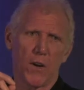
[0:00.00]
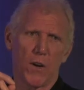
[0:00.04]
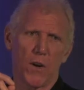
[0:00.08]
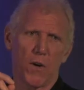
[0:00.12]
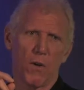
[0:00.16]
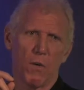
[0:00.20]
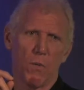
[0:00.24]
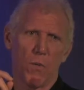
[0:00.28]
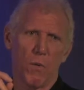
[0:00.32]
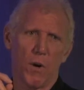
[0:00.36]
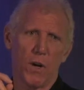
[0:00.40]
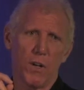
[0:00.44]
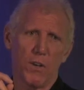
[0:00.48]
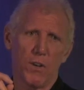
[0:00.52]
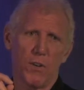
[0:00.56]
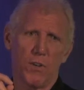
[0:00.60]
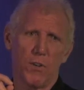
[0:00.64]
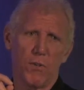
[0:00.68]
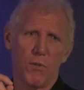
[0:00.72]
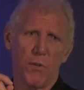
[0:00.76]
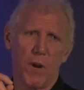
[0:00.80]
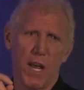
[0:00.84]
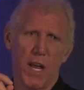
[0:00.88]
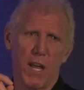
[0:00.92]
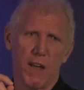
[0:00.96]
once
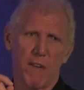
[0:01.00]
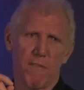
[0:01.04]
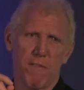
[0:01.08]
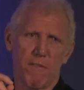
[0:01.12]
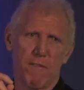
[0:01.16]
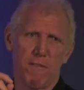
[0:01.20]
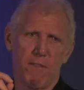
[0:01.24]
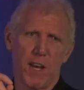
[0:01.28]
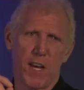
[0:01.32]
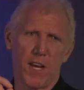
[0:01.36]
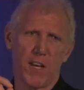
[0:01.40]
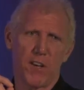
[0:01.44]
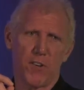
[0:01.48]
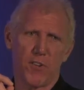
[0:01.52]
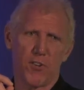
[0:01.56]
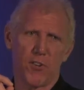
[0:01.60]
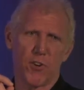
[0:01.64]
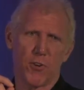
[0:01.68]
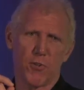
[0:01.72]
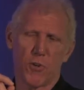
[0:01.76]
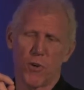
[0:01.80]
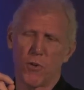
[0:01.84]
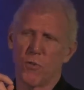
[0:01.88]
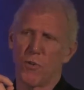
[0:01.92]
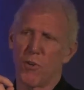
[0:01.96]
you have faced
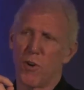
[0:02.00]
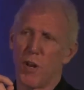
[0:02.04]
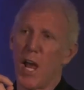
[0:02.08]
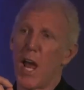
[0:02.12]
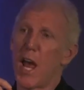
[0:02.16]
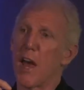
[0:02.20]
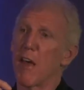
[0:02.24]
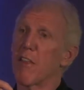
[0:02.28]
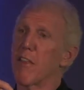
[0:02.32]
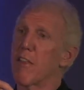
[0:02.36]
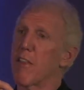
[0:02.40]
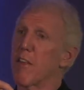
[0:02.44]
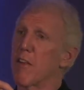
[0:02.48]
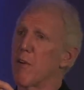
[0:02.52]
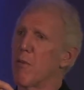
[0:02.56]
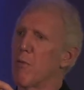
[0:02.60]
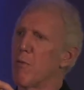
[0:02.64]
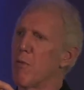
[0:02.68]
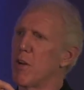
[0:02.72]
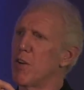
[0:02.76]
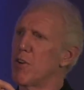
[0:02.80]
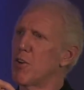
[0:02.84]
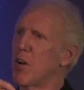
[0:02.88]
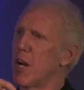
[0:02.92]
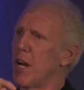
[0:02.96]
your own death,
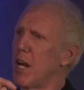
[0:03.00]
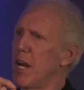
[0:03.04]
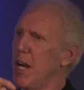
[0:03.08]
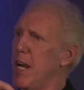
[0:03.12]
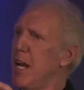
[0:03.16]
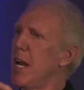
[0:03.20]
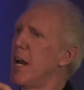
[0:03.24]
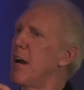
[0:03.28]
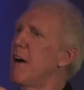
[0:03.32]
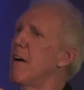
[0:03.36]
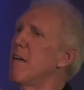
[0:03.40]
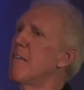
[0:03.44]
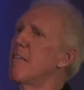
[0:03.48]
which I have,